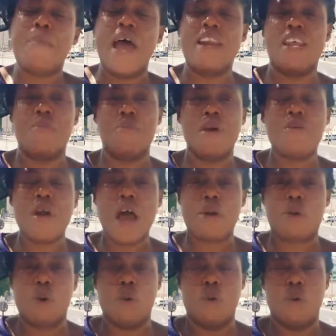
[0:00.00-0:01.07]
any
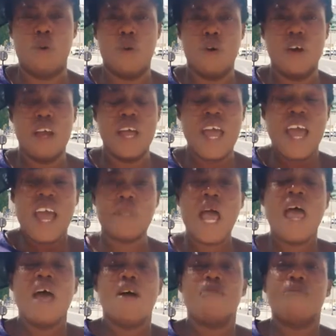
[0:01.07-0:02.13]
miracle,
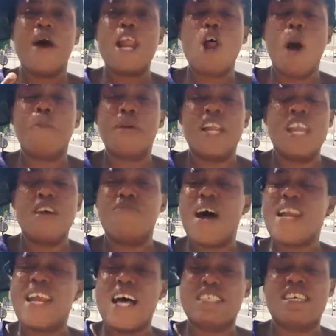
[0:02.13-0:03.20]
fellow
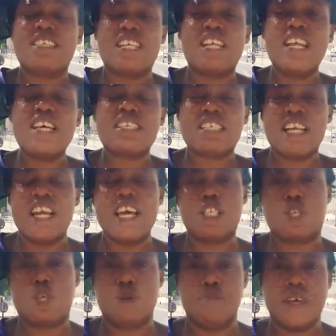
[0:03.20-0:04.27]
believer that is listening
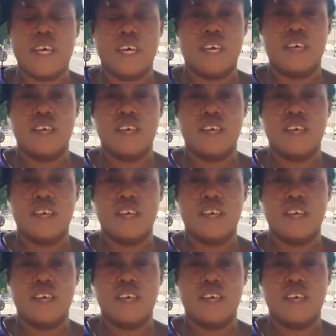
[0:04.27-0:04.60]
to me,